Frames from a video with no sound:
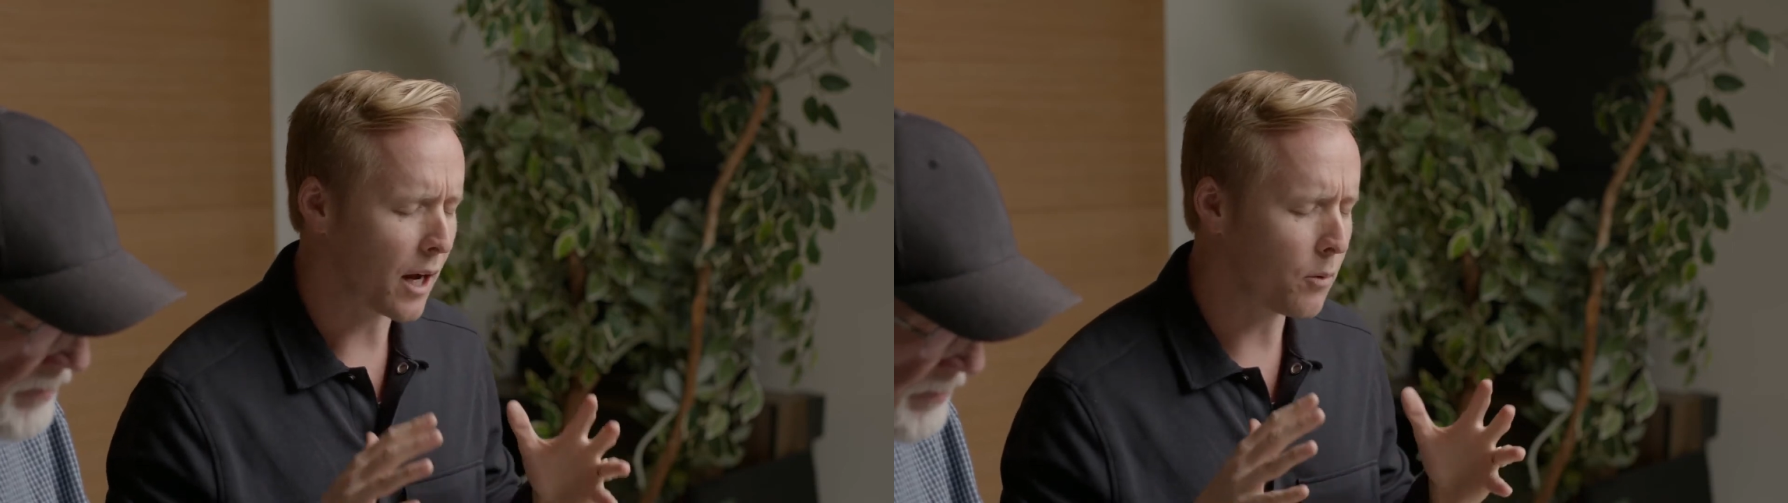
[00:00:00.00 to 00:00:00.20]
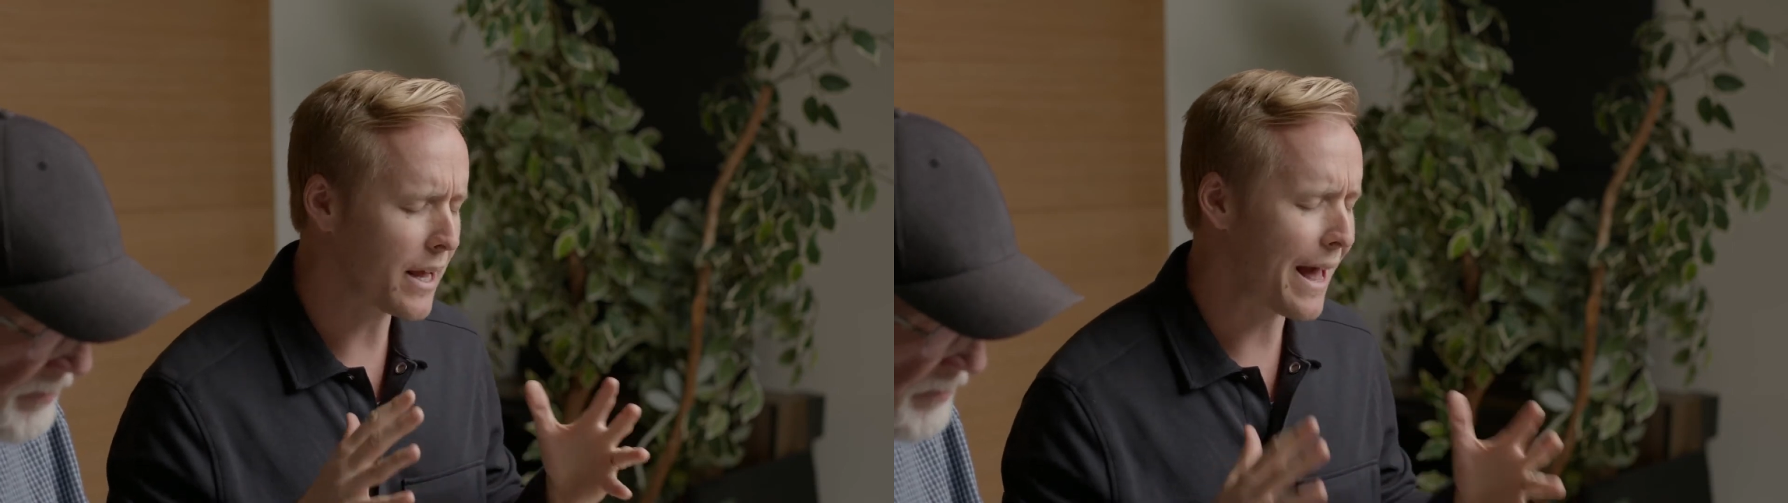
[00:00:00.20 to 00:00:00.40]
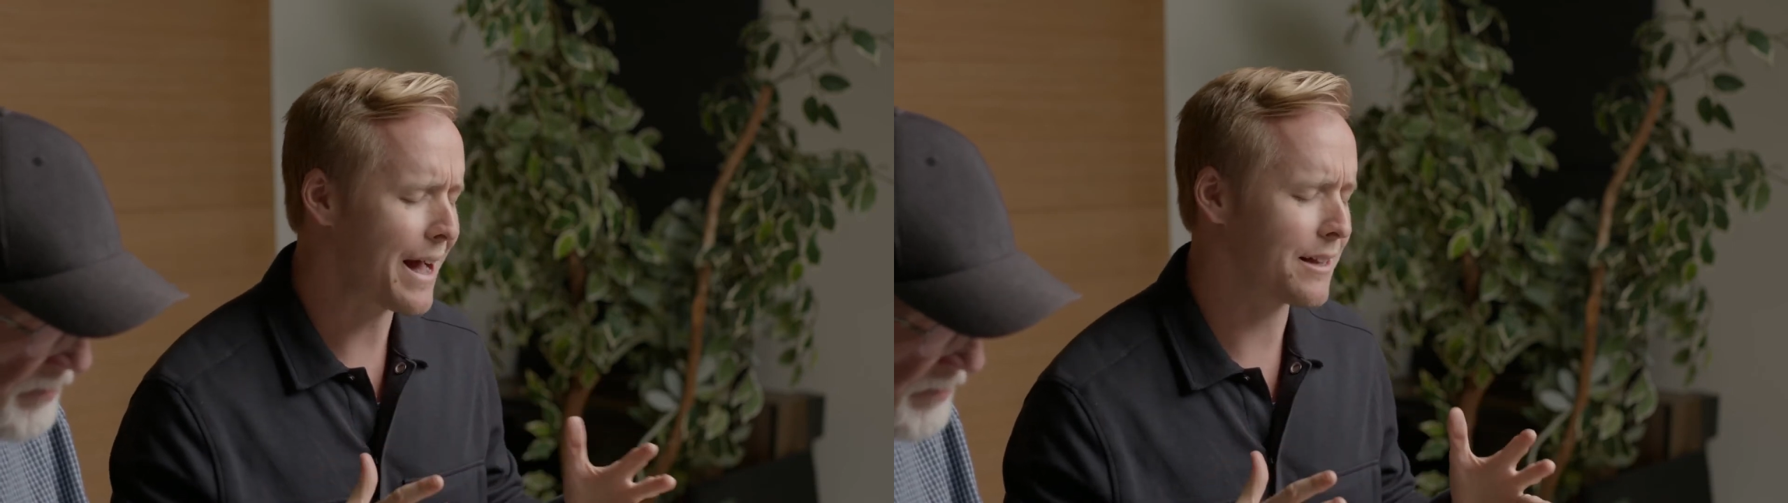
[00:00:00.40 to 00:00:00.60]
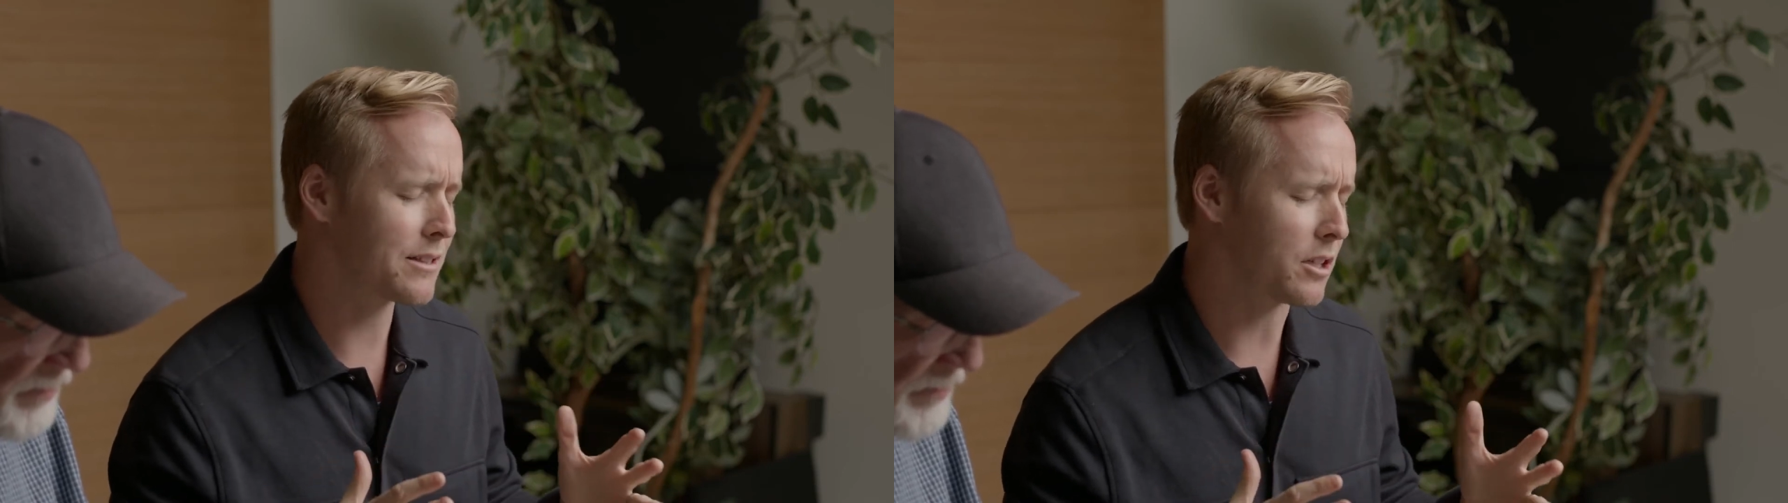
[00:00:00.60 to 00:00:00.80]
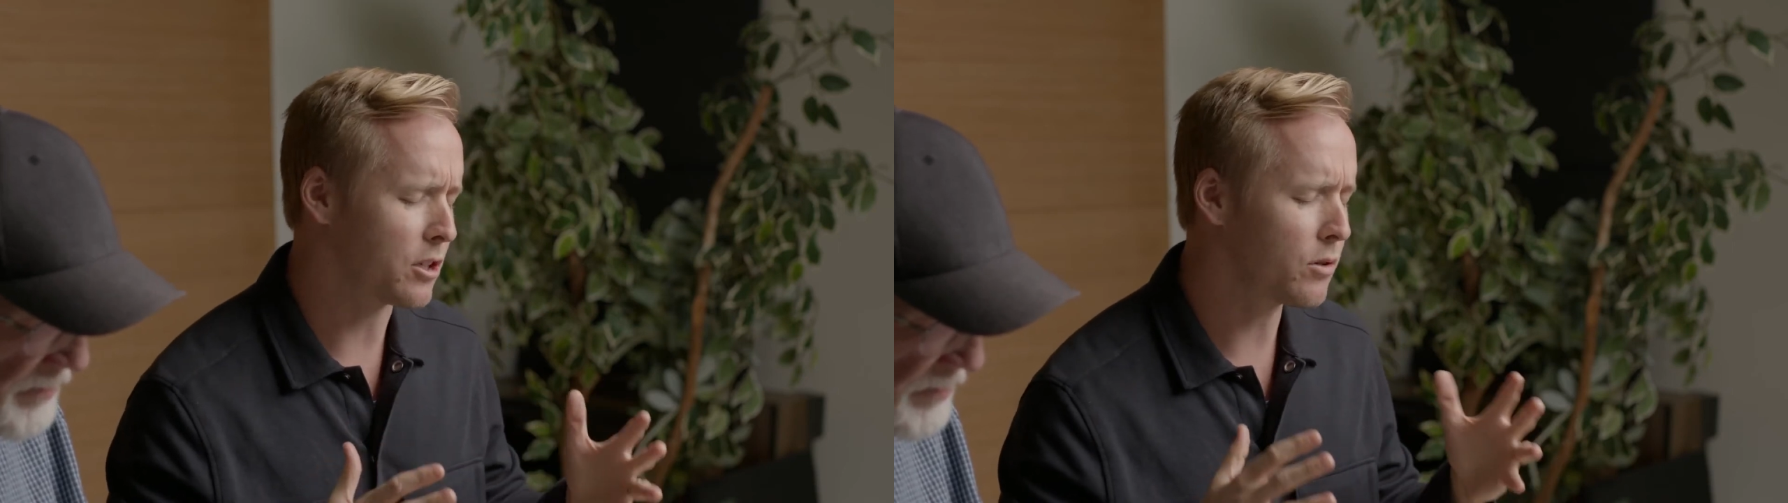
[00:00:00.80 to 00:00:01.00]
god we
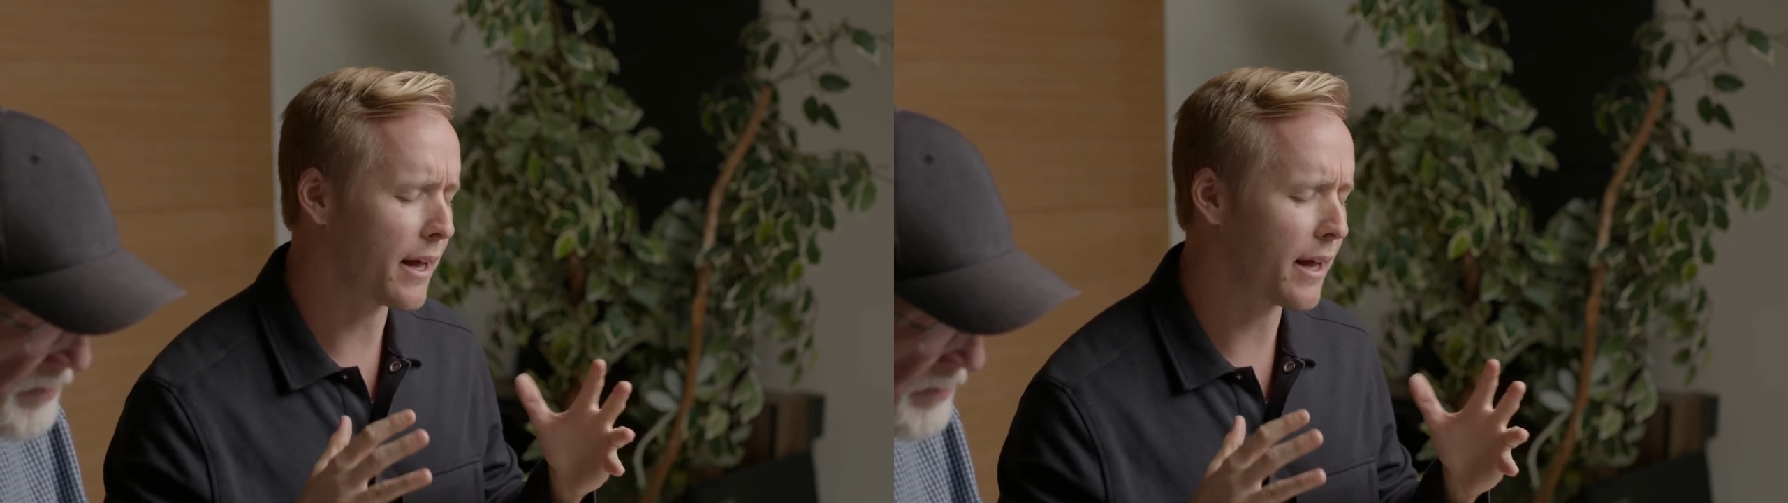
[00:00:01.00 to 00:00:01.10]
ask that you'd